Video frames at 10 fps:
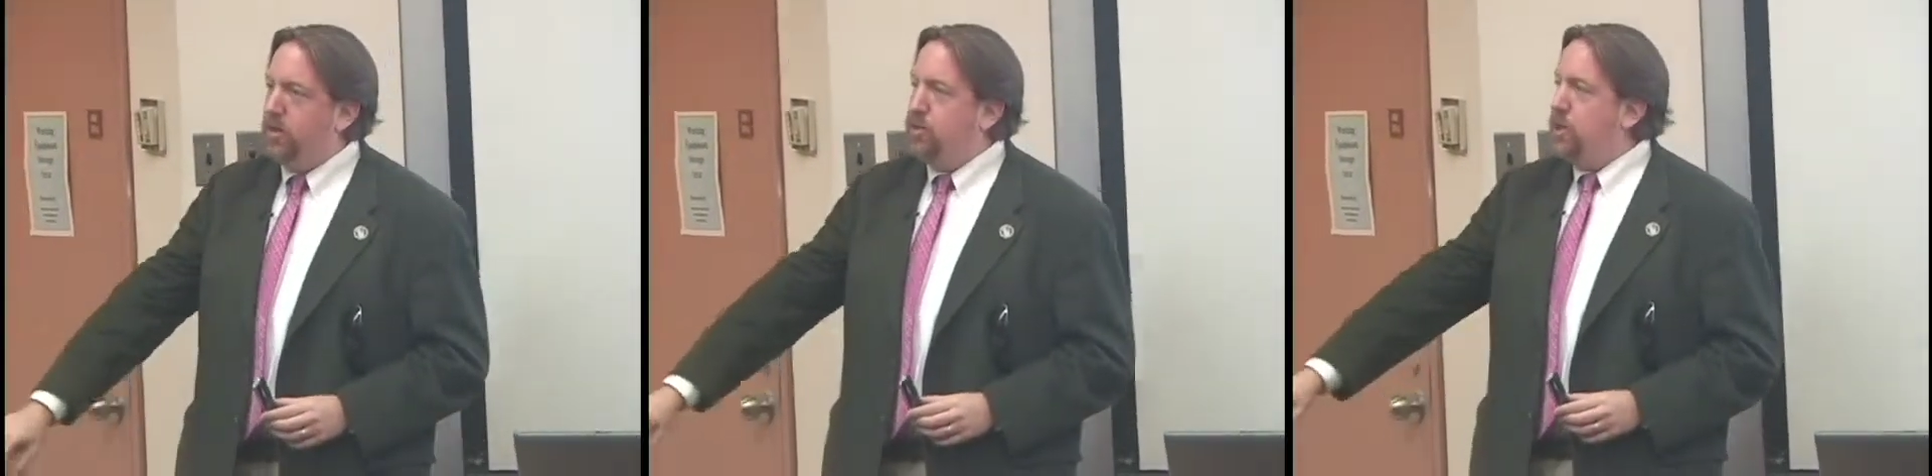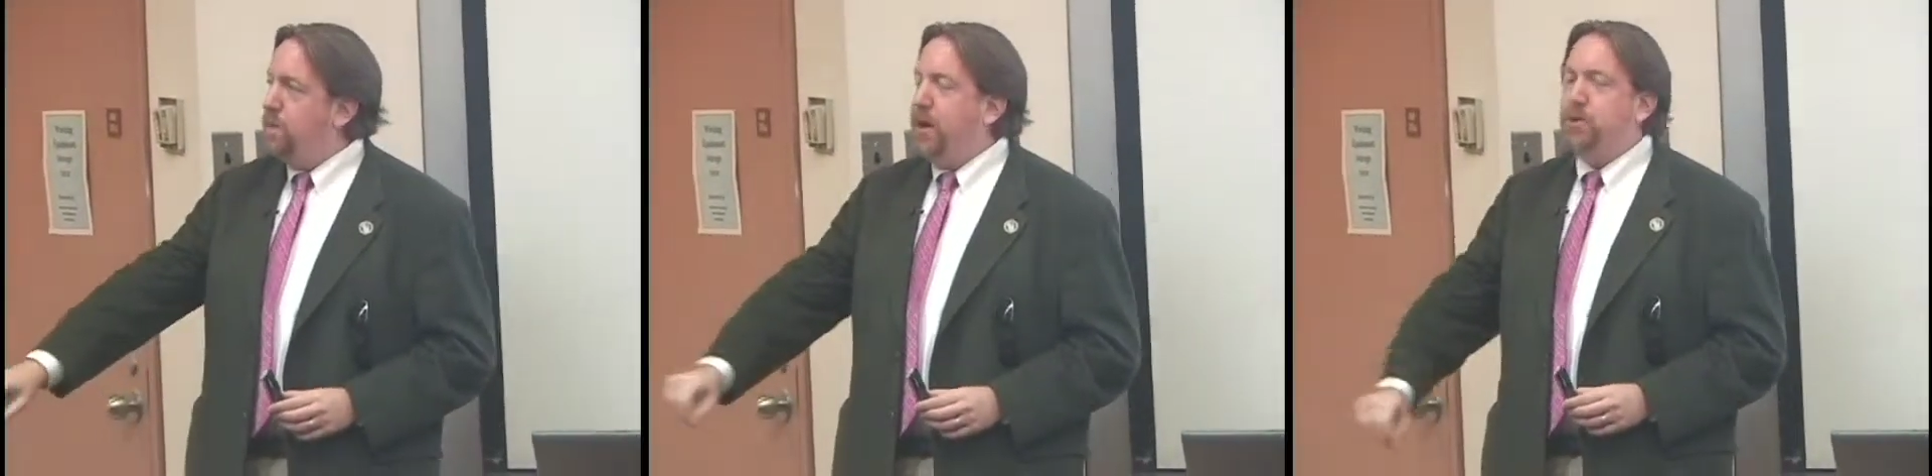
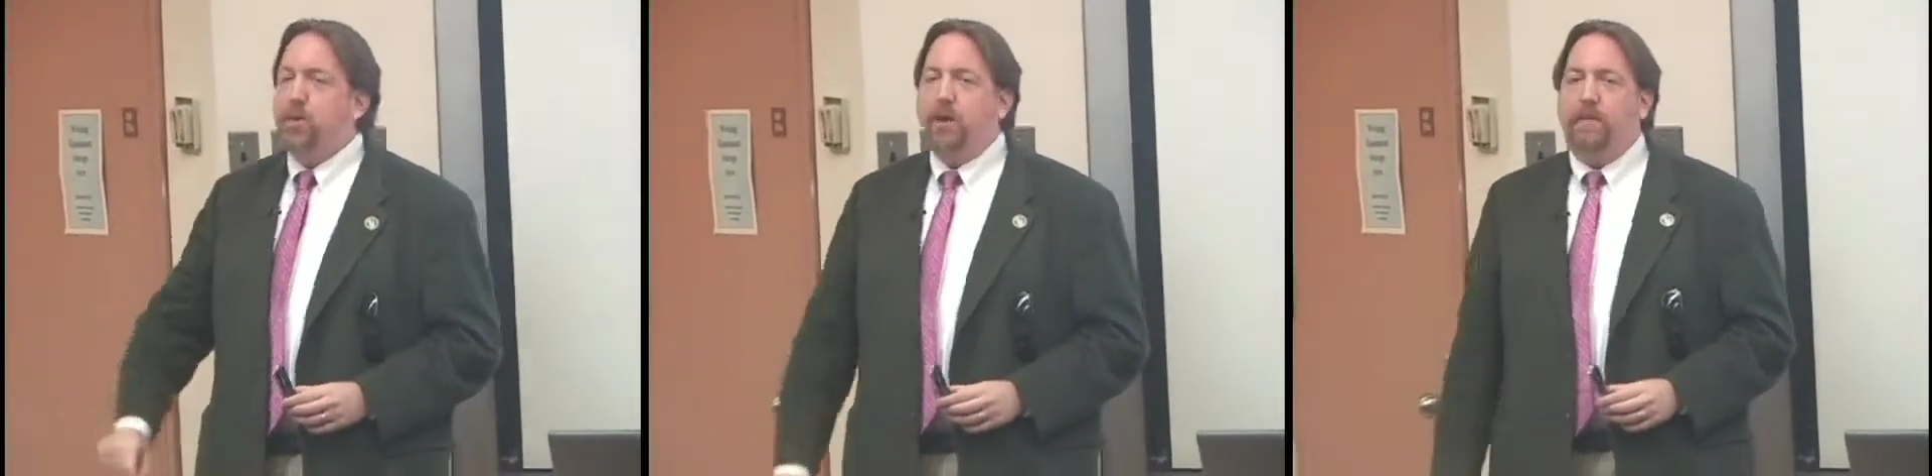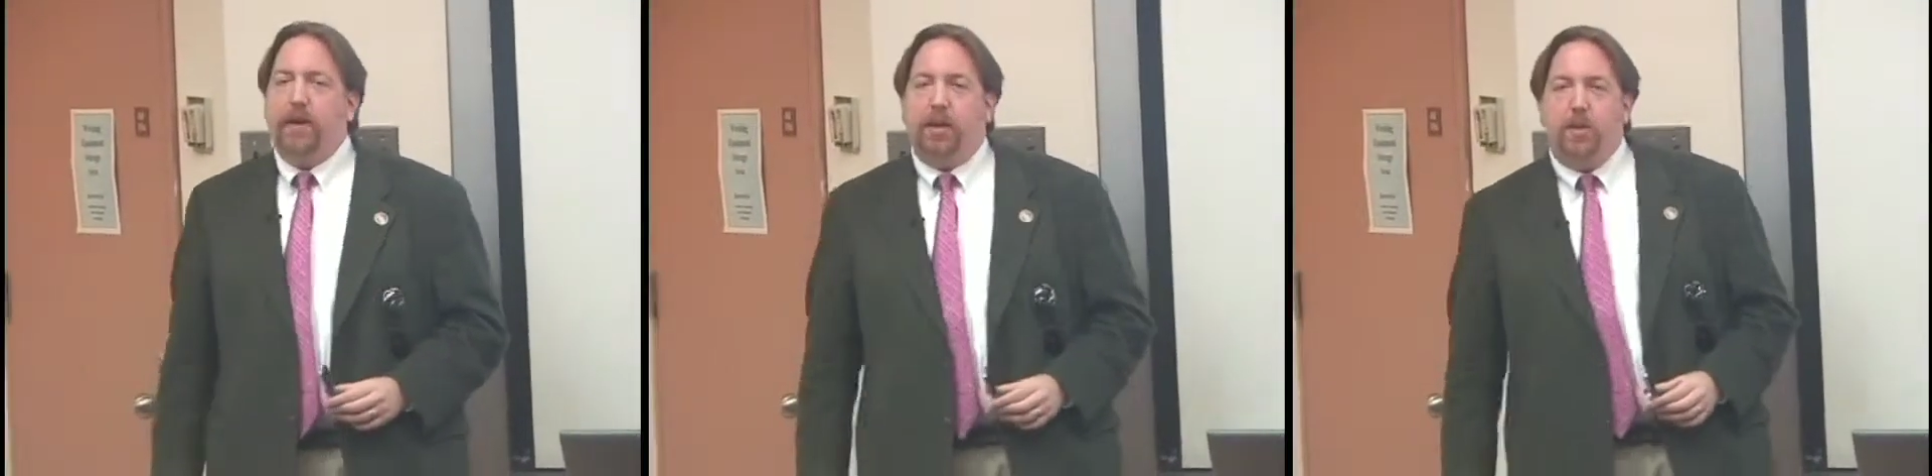geometric
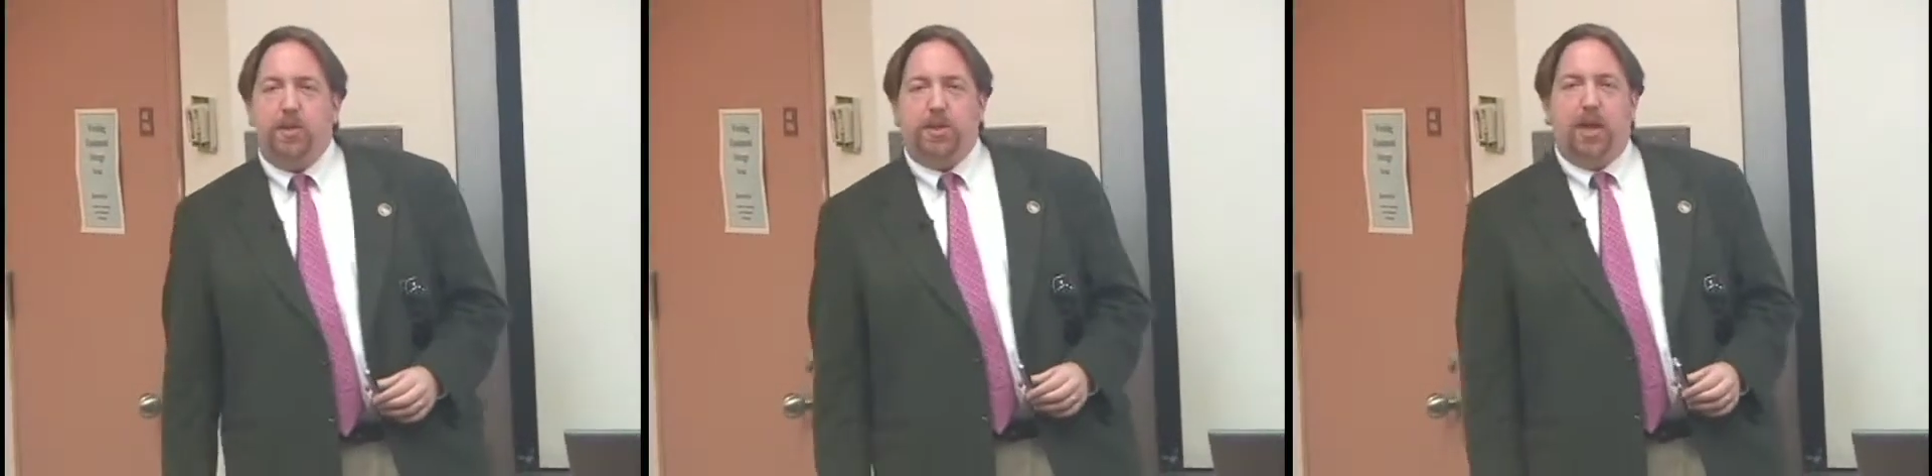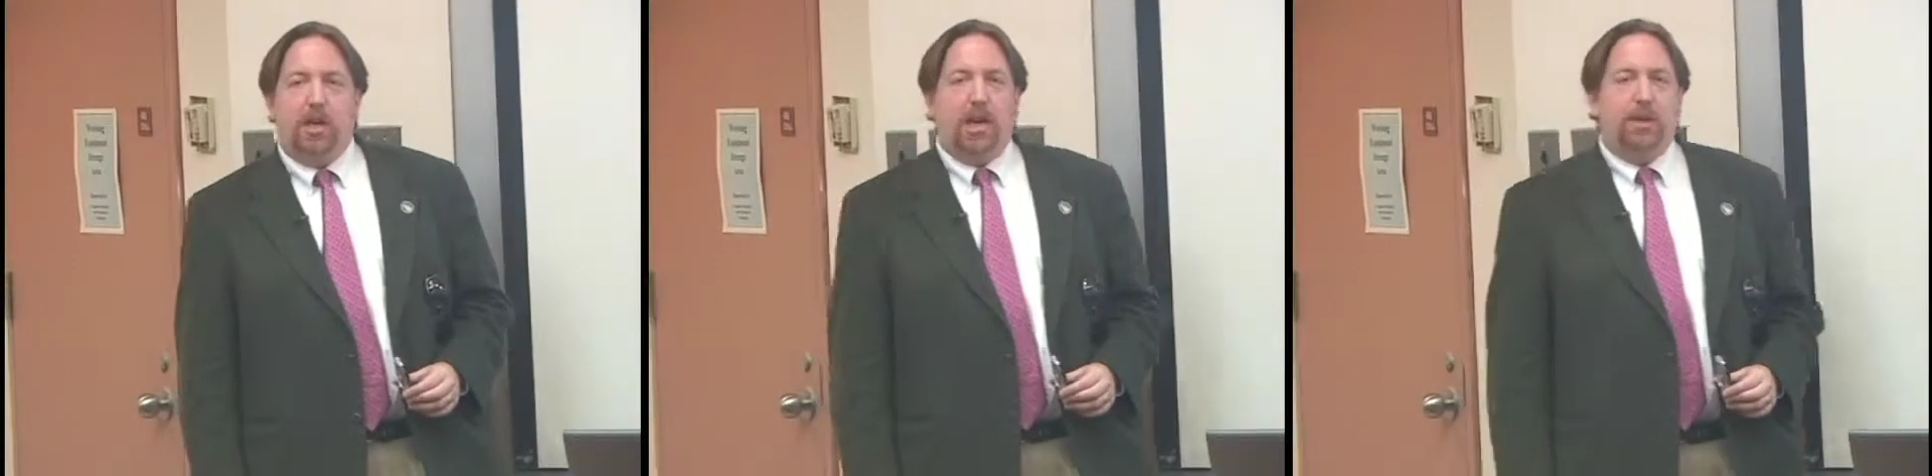figures
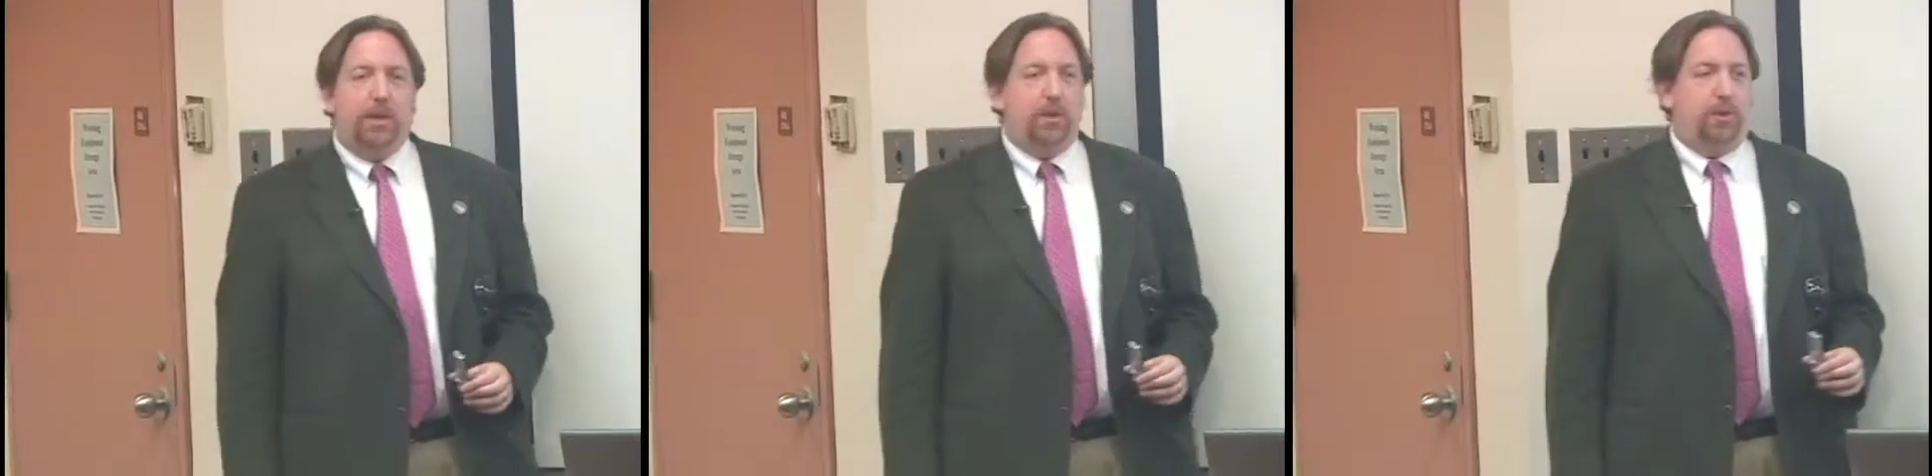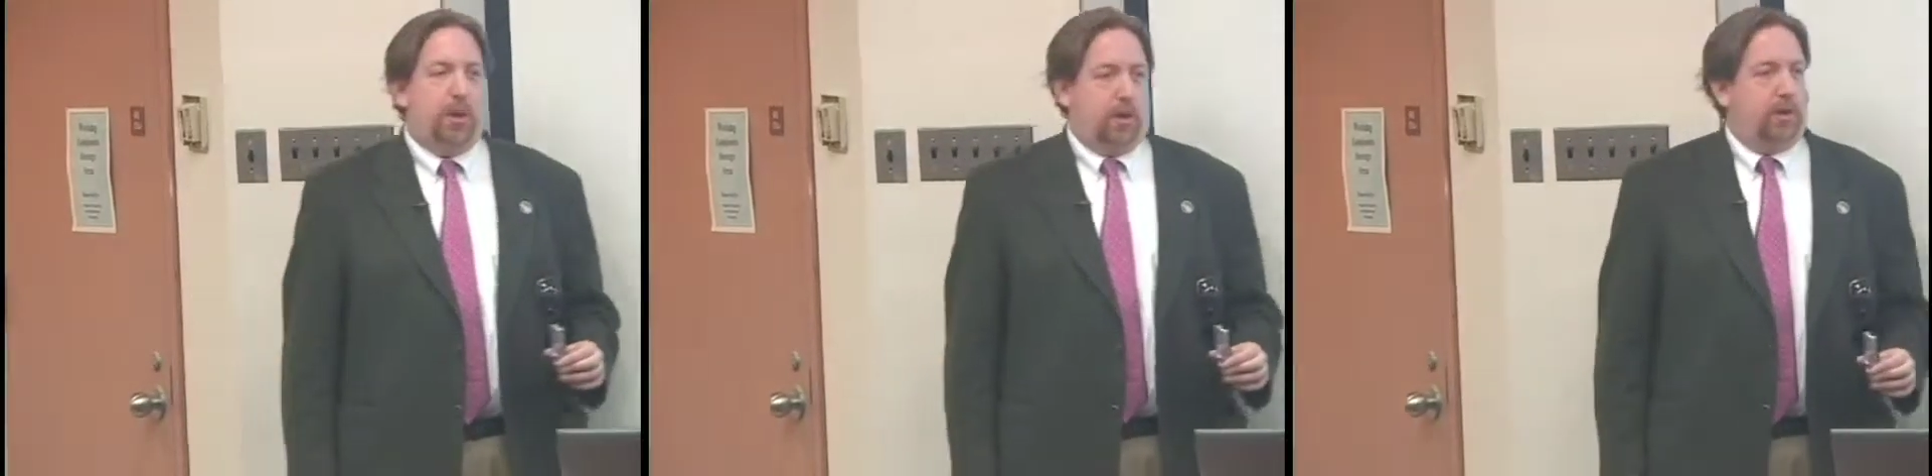in the
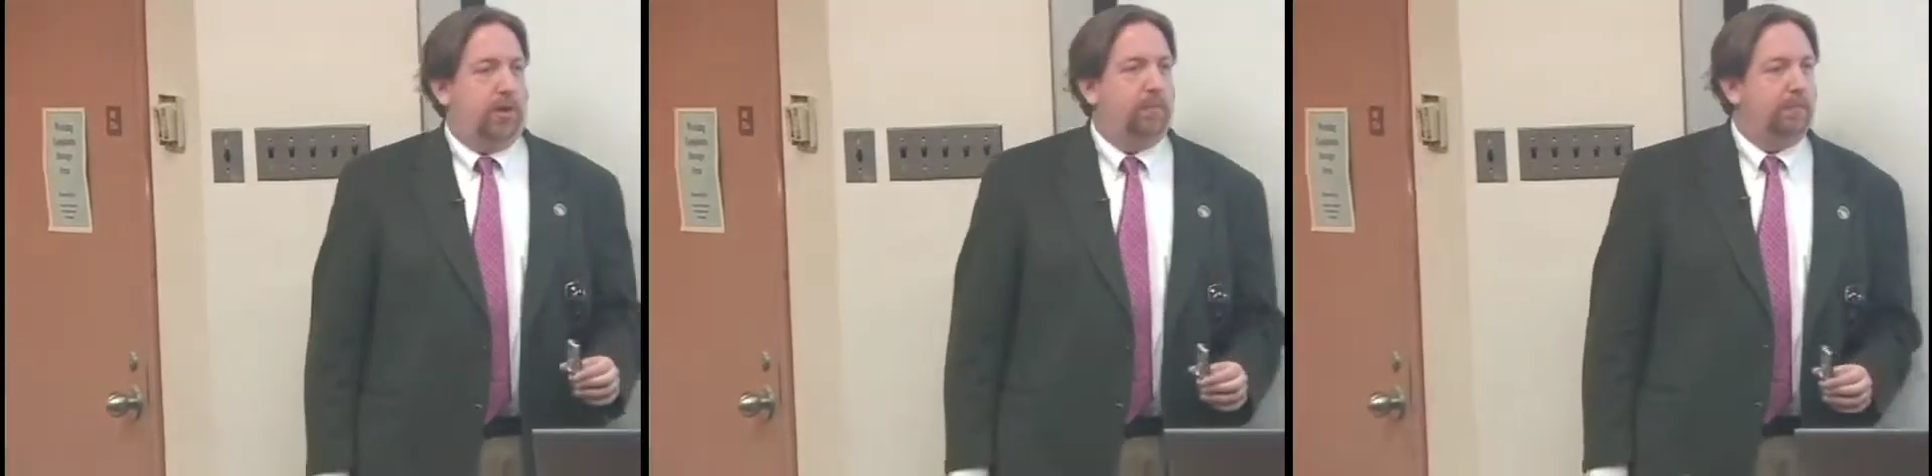dirt.